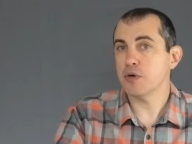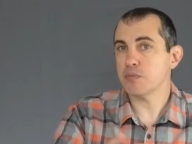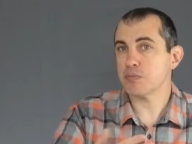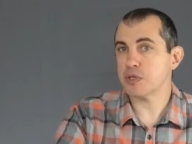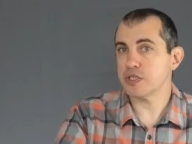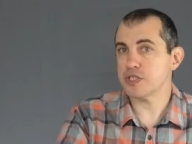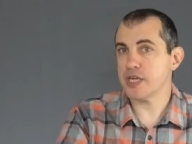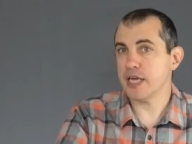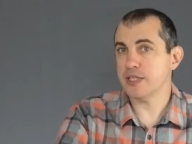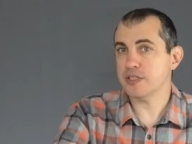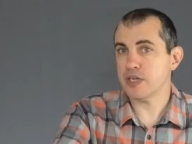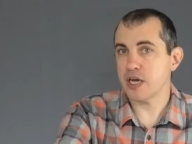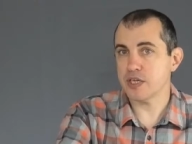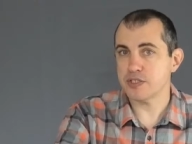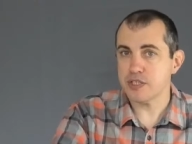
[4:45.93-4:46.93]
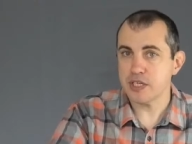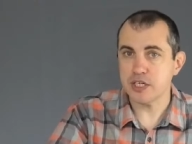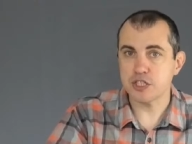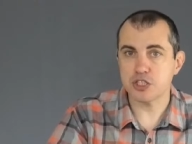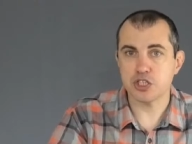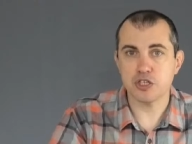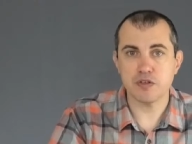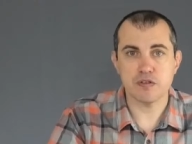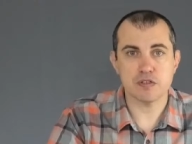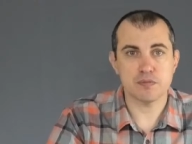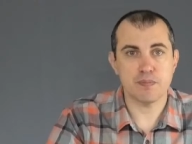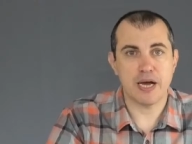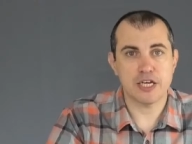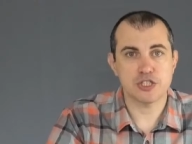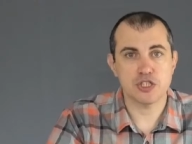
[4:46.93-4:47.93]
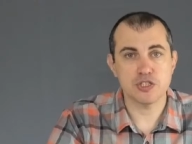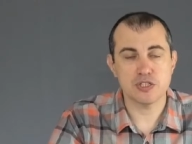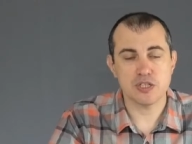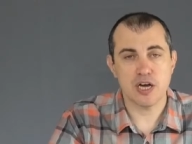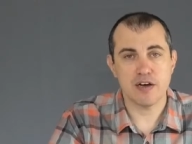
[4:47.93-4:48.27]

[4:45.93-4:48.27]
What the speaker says: present a signature that matches